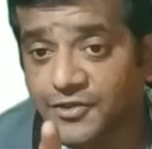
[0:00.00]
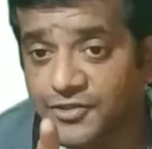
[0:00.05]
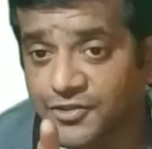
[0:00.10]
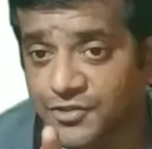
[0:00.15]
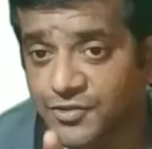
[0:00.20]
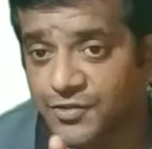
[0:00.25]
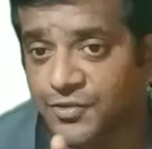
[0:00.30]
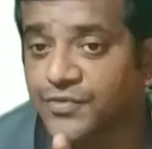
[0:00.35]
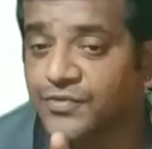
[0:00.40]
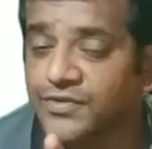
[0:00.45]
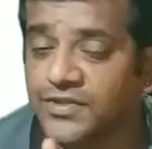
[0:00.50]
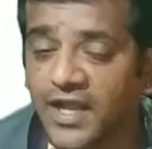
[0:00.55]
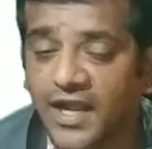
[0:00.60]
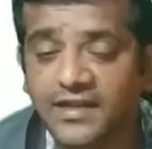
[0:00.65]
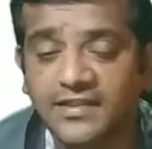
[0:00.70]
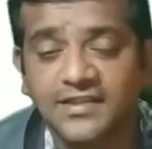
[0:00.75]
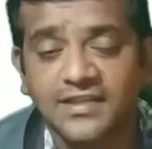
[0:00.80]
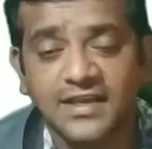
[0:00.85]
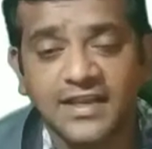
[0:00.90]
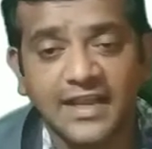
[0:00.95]
2
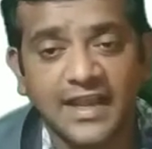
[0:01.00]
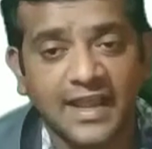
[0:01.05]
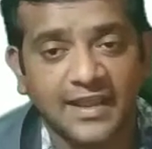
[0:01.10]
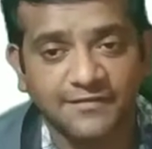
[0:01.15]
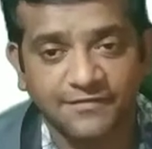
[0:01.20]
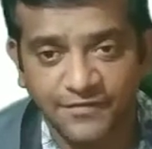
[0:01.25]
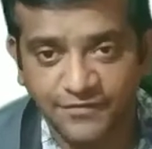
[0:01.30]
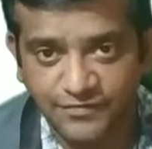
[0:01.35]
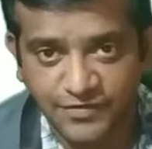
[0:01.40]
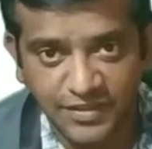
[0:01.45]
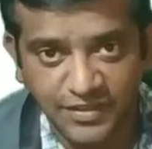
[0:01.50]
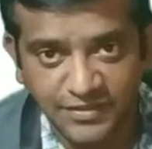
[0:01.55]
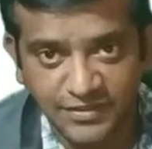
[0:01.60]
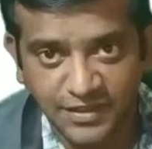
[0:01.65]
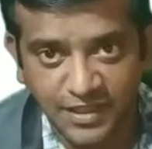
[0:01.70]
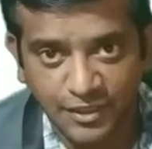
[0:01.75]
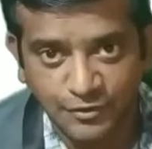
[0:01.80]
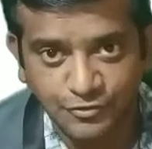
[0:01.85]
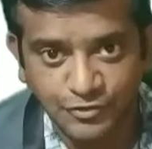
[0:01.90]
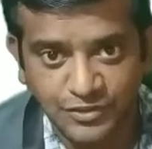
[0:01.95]
that
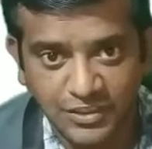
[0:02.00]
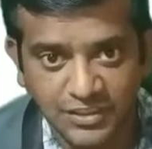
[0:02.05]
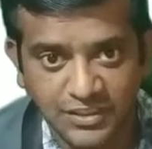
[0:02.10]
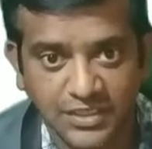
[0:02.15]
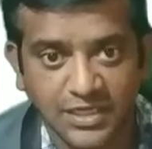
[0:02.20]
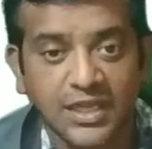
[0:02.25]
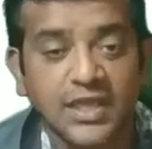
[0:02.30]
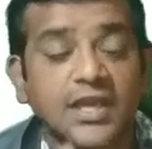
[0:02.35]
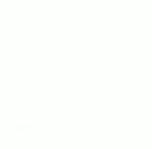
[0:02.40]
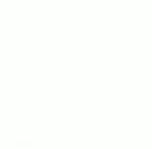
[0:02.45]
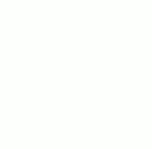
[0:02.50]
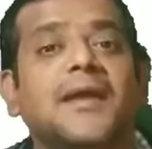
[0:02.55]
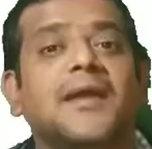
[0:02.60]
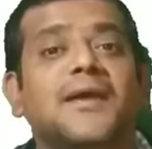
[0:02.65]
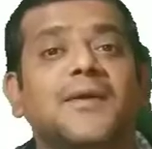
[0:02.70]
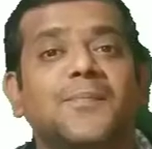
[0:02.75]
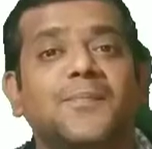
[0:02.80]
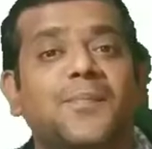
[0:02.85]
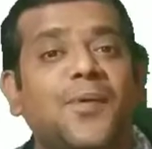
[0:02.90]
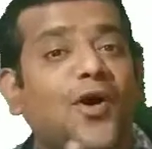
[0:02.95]
3,15,000.
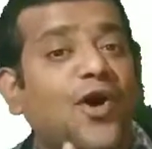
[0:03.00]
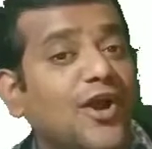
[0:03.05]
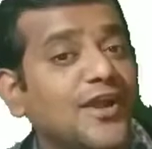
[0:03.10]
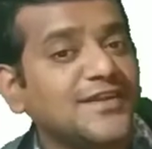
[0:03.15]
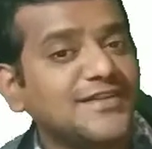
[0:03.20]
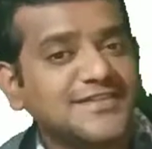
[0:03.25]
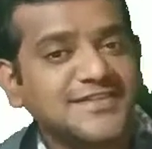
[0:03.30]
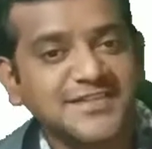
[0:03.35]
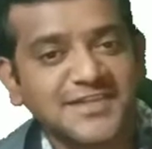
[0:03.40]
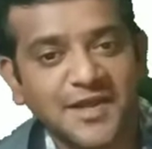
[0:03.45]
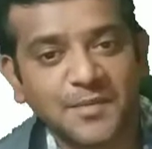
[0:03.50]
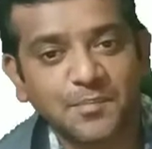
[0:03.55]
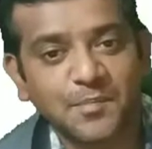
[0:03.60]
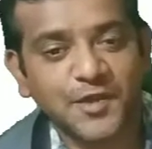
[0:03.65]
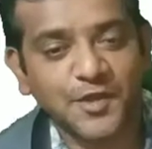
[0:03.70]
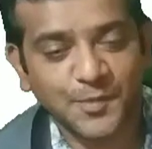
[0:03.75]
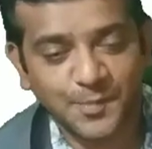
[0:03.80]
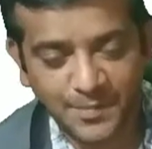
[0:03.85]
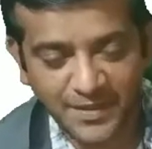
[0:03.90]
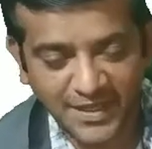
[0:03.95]
Point
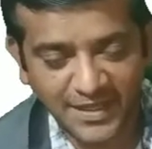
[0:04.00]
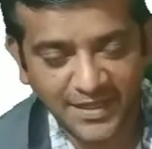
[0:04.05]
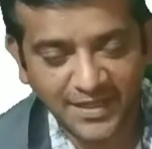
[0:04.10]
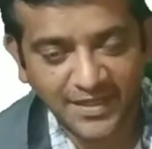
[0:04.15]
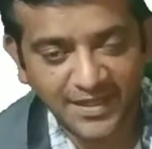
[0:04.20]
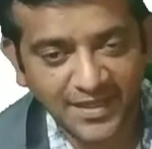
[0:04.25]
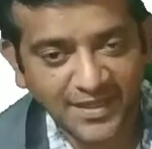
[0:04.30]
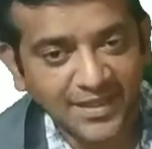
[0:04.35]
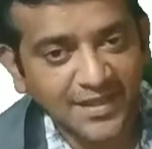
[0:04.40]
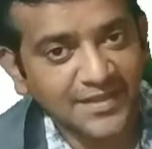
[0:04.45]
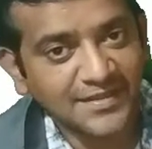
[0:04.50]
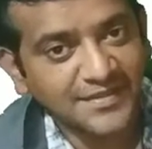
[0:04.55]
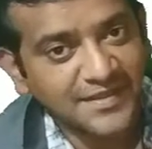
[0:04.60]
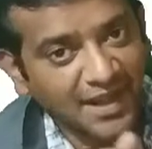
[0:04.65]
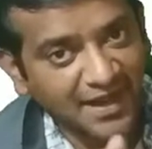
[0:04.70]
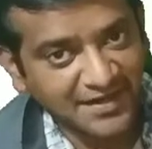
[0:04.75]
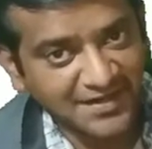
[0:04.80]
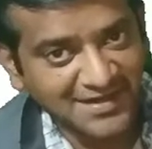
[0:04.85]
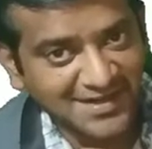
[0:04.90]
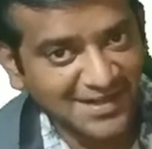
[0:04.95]
number B,
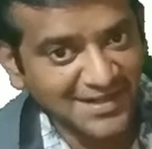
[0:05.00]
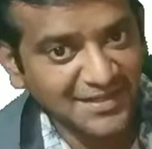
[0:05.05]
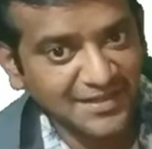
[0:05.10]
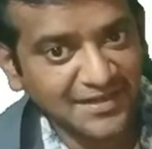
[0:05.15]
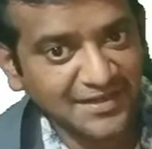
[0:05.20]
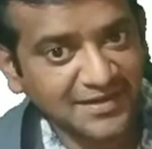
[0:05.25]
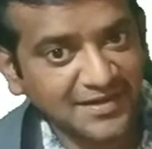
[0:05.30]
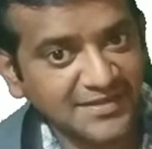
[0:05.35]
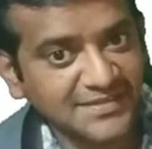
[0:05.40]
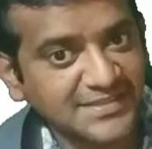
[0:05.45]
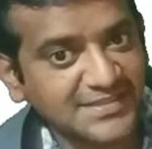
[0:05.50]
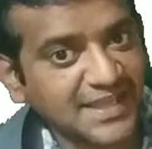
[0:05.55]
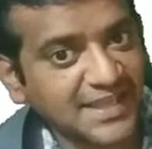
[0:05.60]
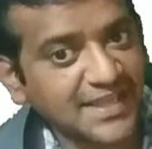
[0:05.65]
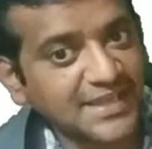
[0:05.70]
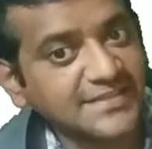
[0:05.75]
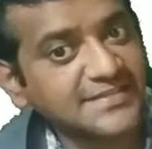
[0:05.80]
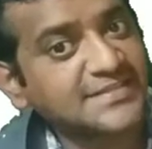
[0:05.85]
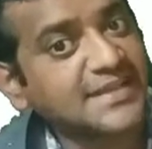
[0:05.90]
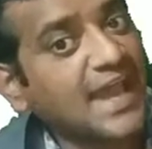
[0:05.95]
that clearly
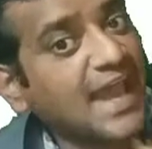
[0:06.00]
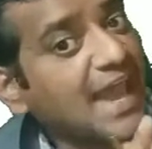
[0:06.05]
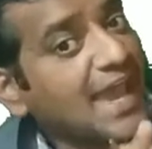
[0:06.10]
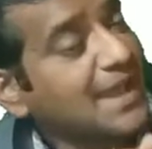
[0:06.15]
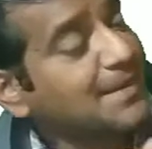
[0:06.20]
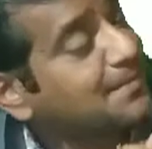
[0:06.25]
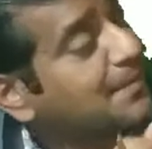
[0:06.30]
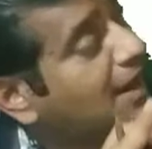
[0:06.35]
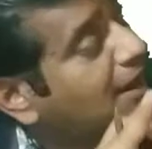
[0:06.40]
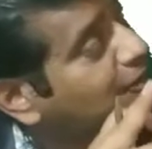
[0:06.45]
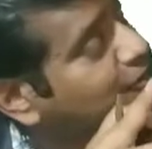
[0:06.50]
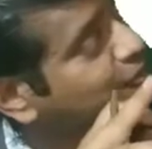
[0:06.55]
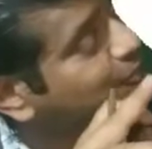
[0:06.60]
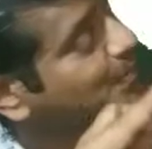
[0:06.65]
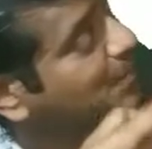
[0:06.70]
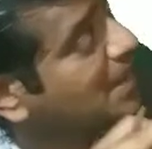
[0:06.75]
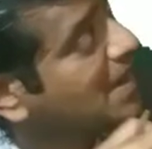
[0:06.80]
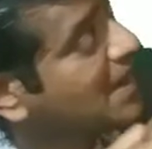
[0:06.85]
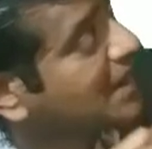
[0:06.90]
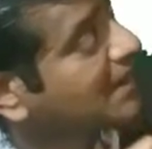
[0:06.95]
says amount
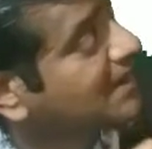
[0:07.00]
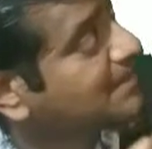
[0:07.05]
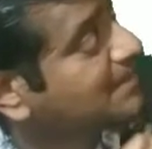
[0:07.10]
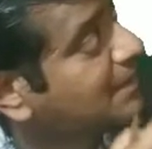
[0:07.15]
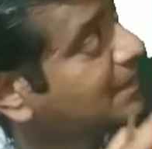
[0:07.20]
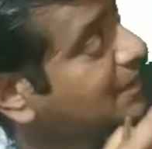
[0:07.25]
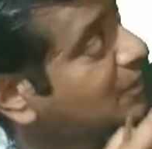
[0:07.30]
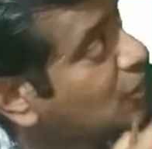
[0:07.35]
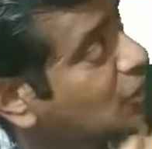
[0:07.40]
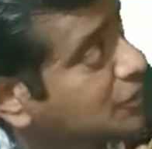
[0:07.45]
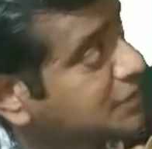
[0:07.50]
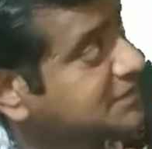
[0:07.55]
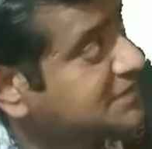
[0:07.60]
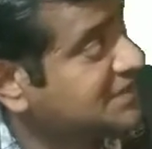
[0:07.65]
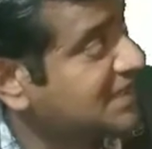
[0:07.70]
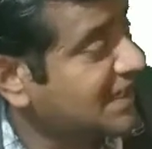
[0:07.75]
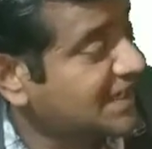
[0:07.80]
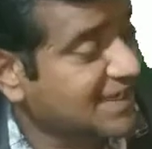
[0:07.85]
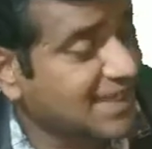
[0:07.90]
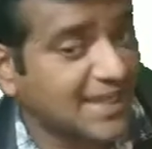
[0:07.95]
payable on
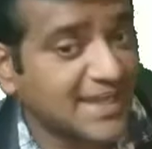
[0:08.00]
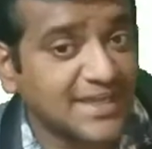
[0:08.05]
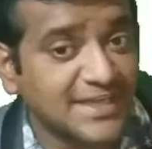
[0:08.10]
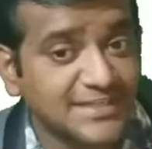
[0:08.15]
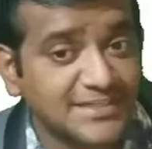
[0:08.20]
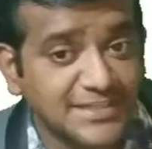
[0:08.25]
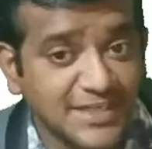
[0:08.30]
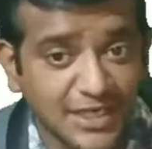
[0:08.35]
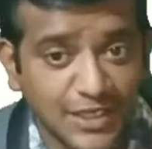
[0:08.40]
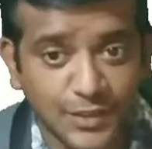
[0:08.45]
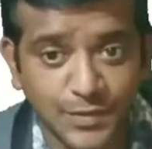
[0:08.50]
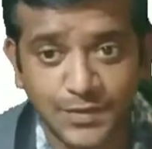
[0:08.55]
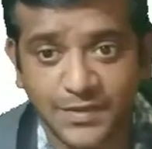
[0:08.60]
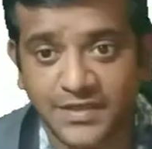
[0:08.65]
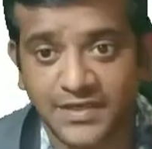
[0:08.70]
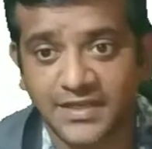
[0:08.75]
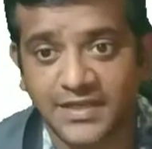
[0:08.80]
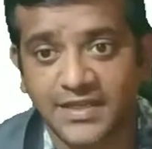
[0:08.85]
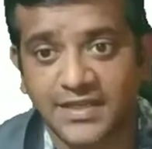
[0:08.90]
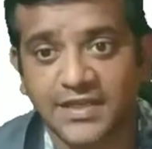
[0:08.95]
taking a
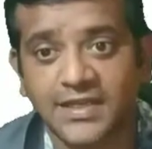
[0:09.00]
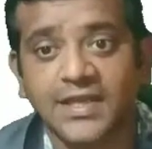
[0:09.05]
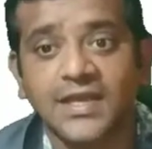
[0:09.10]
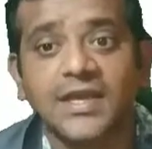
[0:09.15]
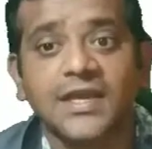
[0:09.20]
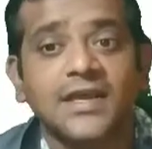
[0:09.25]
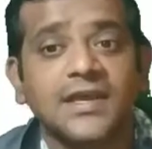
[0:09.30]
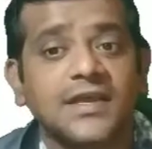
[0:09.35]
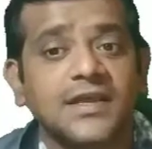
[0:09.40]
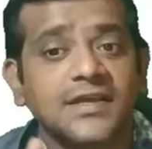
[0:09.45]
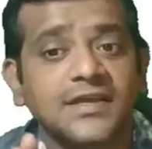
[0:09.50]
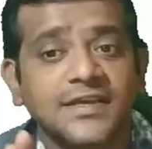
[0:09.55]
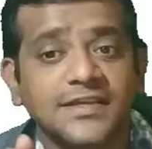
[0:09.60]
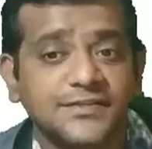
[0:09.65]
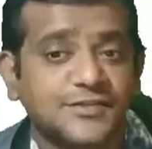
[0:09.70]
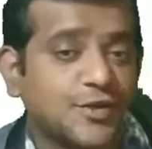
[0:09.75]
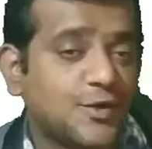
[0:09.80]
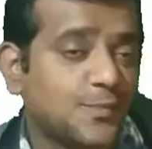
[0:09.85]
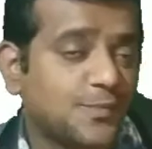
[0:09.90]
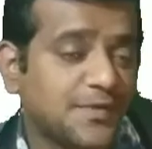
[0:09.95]
delivery
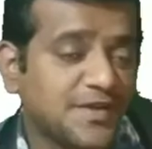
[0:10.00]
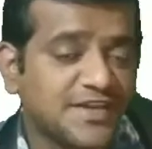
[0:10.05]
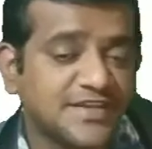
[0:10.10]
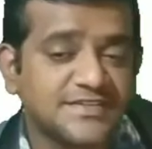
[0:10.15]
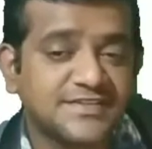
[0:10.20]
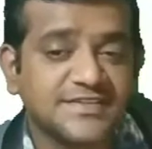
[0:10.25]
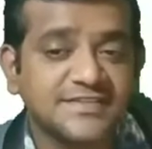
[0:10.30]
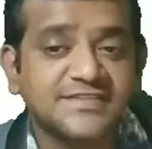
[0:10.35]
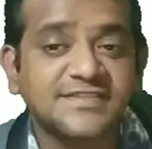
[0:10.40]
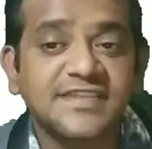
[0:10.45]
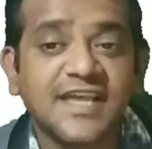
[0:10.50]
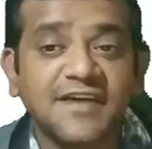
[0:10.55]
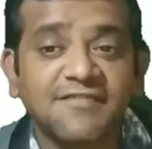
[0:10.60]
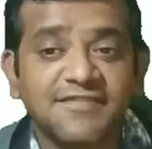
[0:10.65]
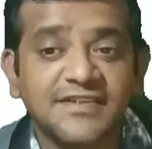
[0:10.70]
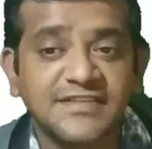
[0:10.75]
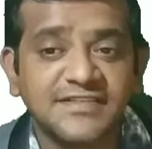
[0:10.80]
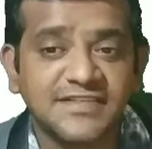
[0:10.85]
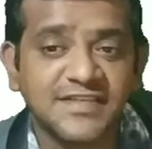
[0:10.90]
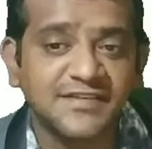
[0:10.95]
is rupees
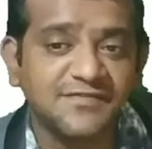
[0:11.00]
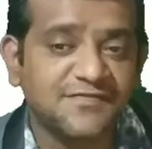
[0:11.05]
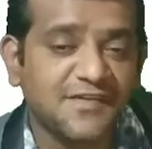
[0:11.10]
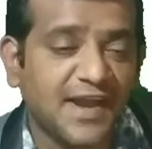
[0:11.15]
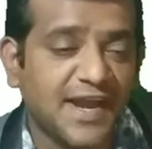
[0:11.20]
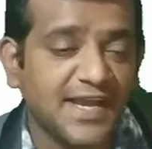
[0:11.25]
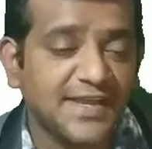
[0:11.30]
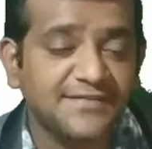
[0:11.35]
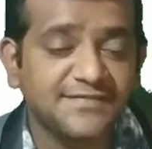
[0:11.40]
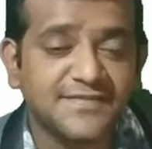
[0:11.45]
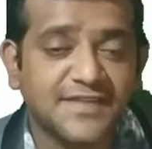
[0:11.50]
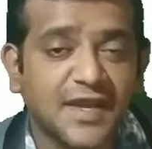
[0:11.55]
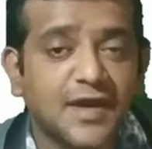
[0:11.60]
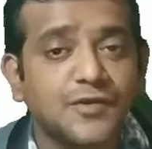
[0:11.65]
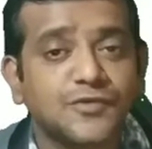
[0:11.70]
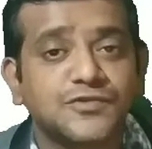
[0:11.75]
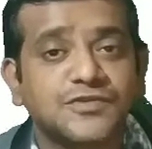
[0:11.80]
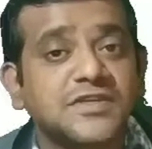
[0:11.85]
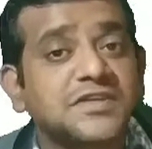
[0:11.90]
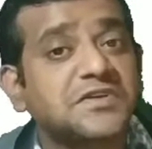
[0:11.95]

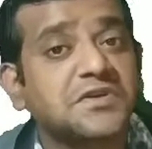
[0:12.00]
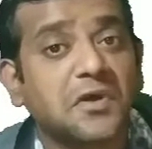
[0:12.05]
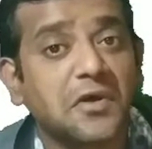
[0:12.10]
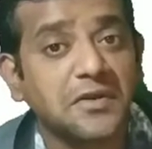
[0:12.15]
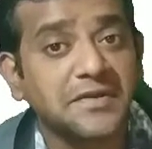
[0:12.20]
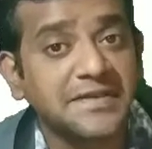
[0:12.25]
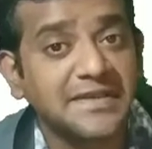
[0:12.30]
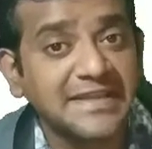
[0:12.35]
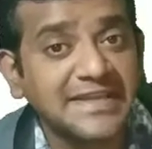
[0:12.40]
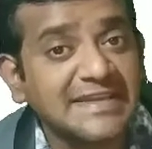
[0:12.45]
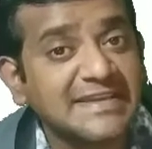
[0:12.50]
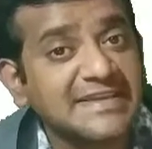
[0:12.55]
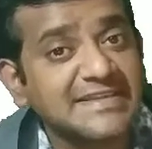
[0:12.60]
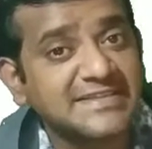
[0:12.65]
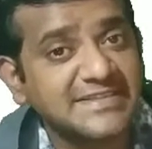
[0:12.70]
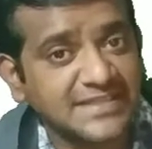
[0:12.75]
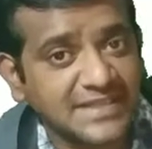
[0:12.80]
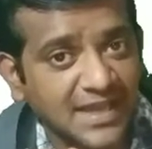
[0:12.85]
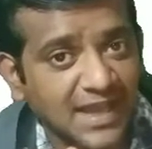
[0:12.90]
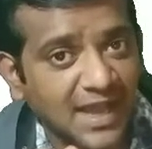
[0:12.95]
75,000 on
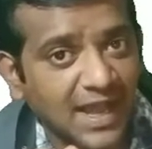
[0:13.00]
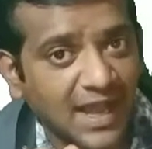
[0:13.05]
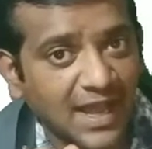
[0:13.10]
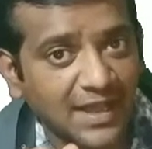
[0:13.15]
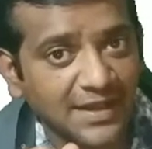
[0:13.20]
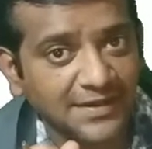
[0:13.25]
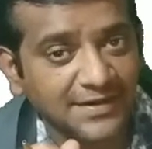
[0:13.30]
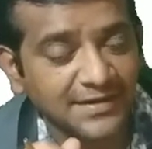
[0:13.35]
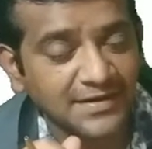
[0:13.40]
each car.